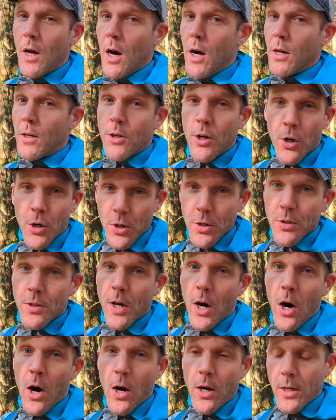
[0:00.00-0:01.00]
a cur
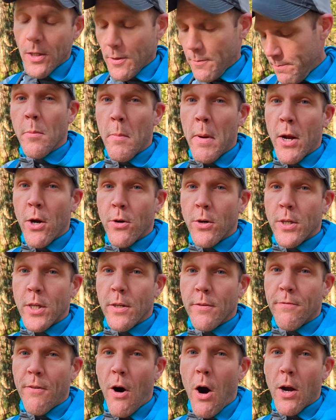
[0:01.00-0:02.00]
dog, an
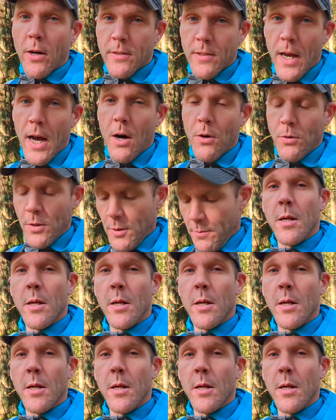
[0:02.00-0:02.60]
American foxhound,